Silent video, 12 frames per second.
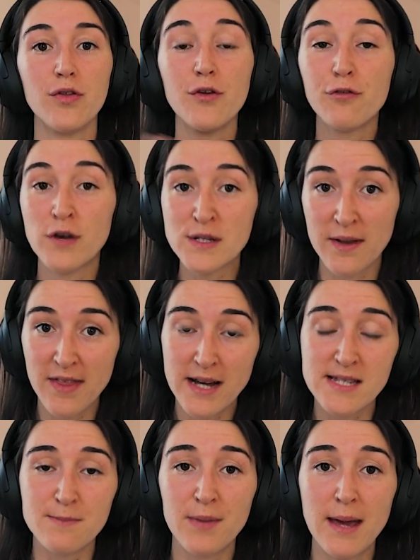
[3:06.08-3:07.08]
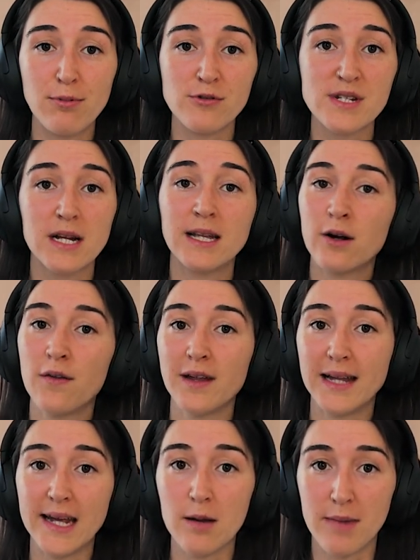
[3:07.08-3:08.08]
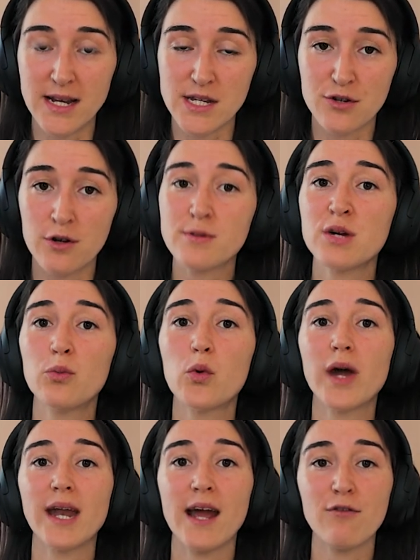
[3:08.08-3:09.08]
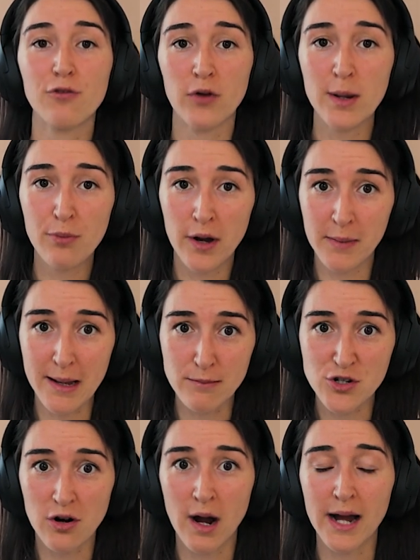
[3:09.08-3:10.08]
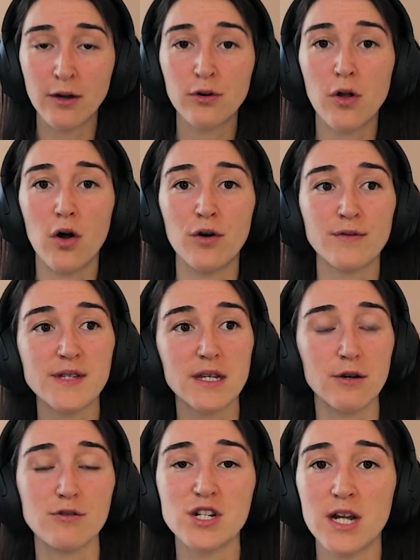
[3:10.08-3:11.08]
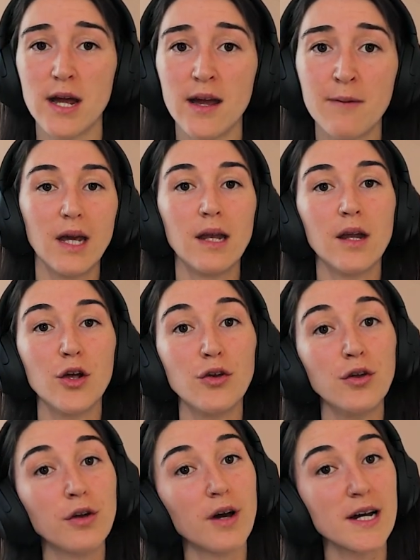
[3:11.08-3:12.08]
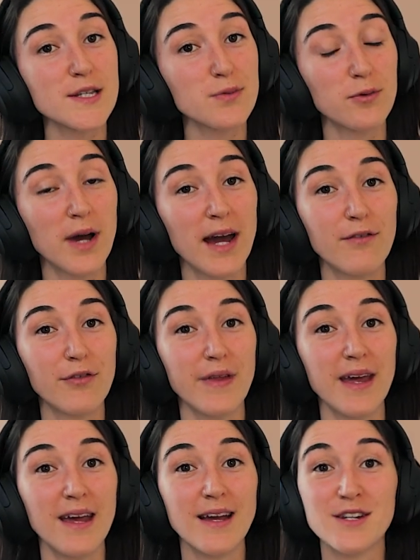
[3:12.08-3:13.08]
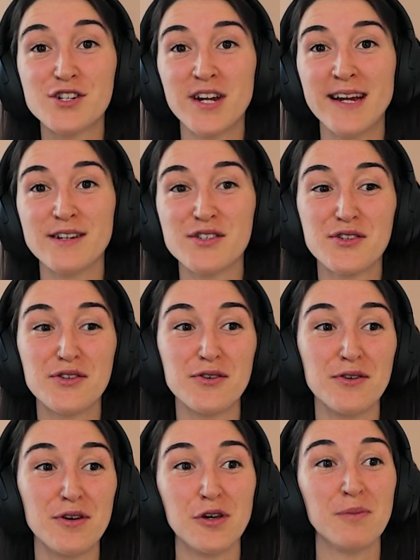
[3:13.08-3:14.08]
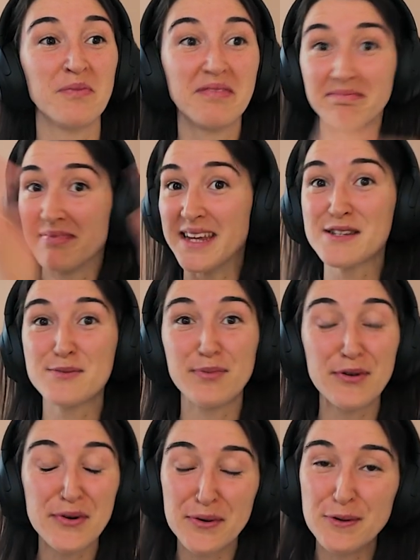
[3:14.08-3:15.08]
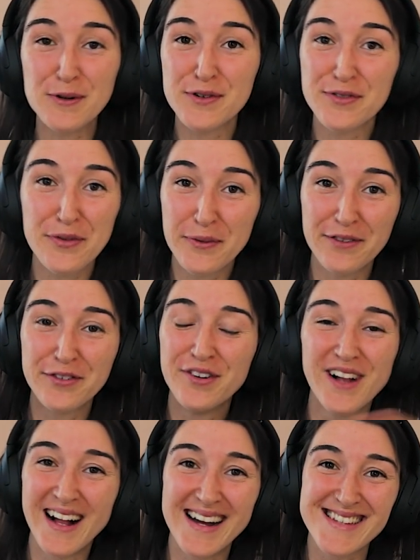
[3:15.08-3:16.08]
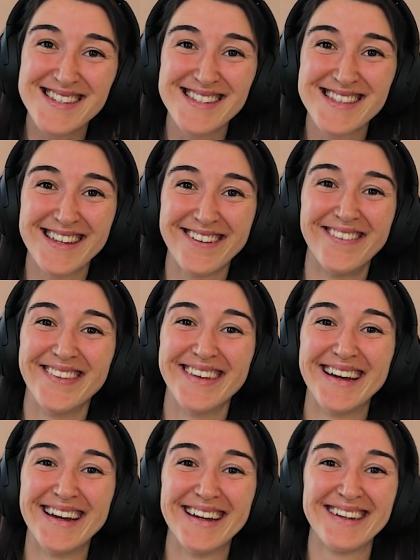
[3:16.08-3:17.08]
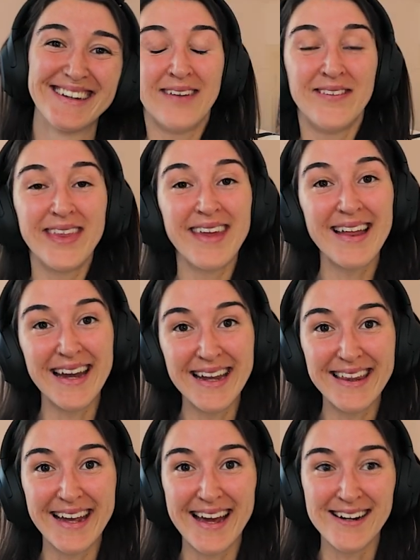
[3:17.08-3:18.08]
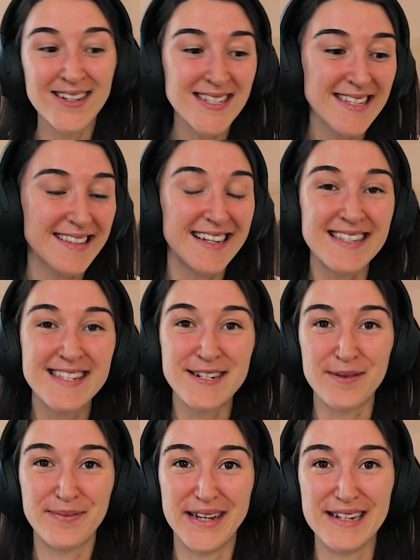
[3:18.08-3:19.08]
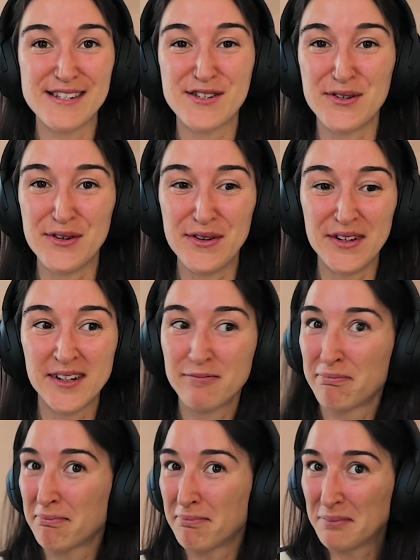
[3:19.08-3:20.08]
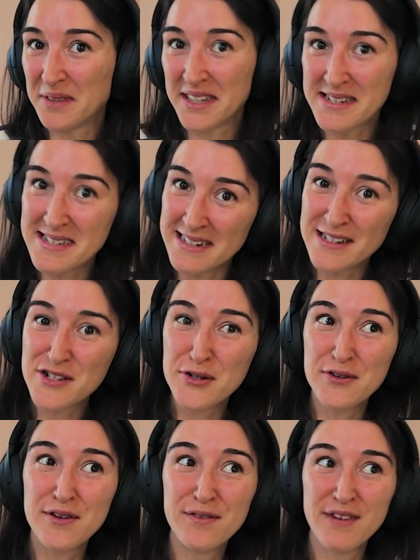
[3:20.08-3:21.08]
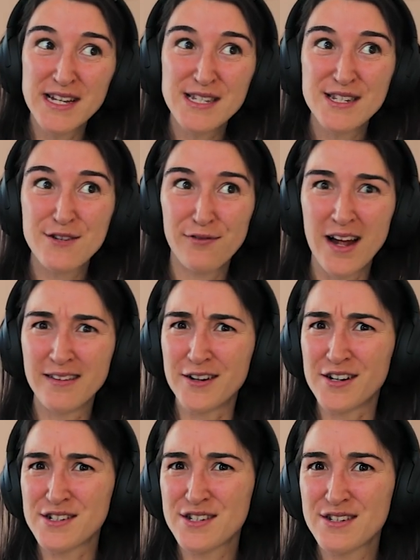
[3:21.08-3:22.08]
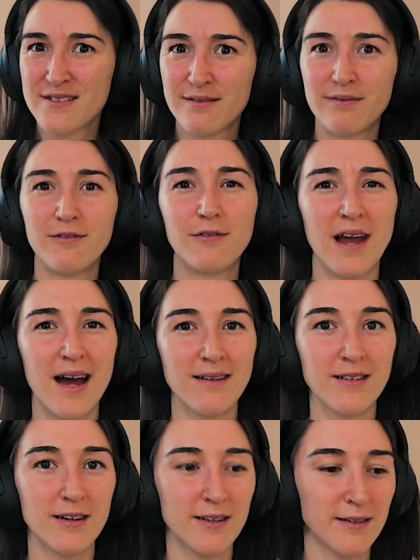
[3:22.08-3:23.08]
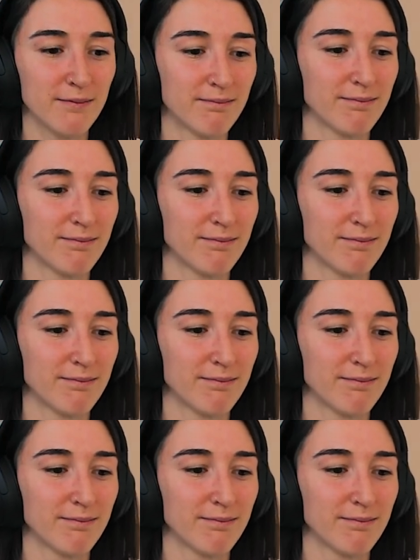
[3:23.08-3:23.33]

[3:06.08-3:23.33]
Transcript: The first 1,000 people to click on the link in my description will get a free premium trial of Skillshare, and you guys will have the chance to explore all of the wonderful classes that are on there. Without anything else, let's jump into listening to West Vlaanders. Vlaanderen?